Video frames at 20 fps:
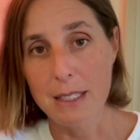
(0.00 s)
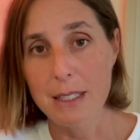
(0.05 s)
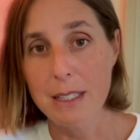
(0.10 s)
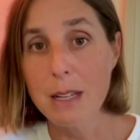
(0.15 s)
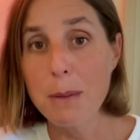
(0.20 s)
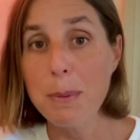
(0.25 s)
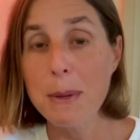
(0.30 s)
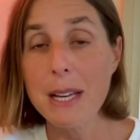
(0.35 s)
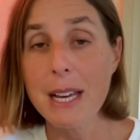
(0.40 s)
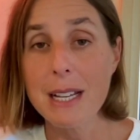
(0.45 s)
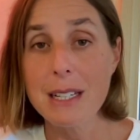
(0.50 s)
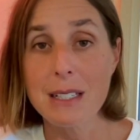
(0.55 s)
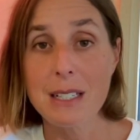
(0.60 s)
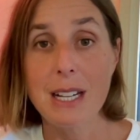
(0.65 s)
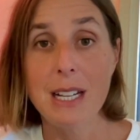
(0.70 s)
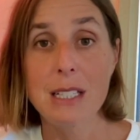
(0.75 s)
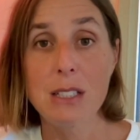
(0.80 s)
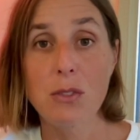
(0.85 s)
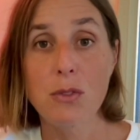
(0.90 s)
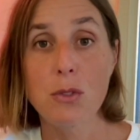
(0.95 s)
C P A
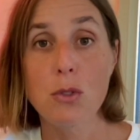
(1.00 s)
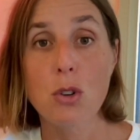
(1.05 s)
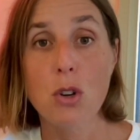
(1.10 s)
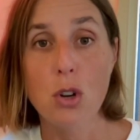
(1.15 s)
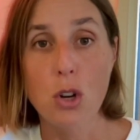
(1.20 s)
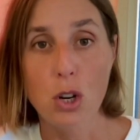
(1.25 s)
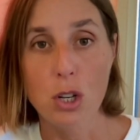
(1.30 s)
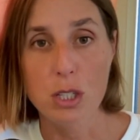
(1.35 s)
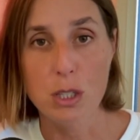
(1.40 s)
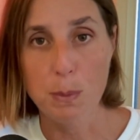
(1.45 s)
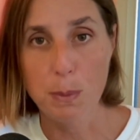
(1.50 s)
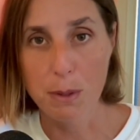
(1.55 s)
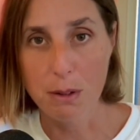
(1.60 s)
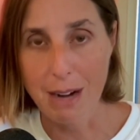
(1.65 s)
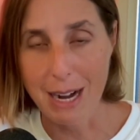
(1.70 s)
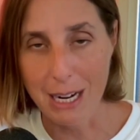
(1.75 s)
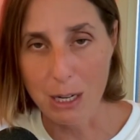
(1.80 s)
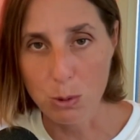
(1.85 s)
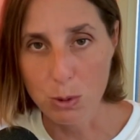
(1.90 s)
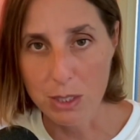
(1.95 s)
stands for cost per
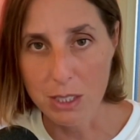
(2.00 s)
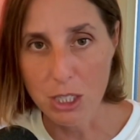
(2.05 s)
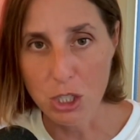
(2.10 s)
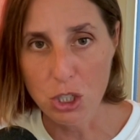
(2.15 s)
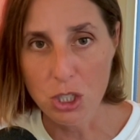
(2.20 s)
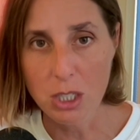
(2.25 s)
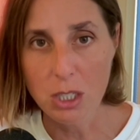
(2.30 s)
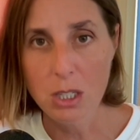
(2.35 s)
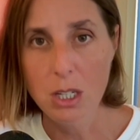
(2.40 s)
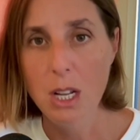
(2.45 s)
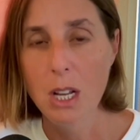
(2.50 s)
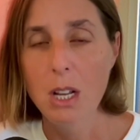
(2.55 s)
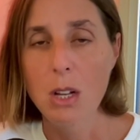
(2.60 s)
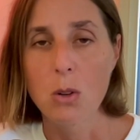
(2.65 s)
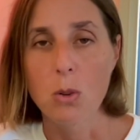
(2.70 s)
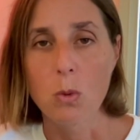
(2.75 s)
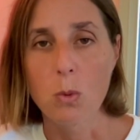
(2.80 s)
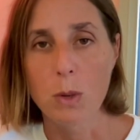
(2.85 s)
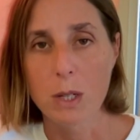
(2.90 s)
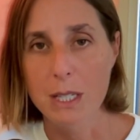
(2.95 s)
acquisition,
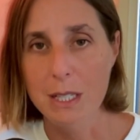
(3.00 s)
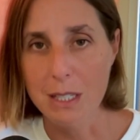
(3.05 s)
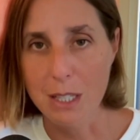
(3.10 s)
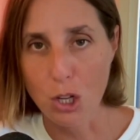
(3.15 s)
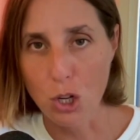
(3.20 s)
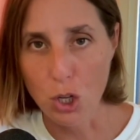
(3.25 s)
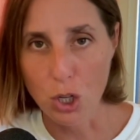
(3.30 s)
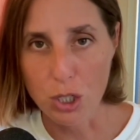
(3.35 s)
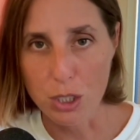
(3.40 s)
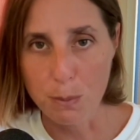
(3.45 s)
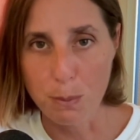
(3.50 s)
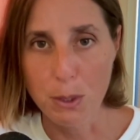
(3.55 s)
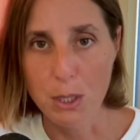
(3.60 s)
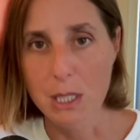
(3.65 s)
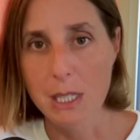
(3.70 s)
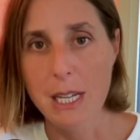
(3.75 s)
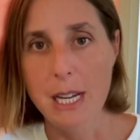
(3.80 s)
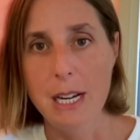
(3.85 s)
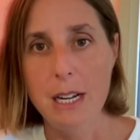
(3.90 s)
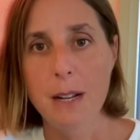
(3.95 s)
or what is the cost per
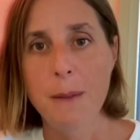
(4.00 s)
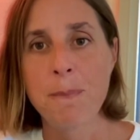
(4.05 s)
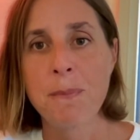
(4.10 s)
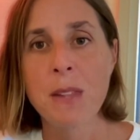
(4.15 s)
lead.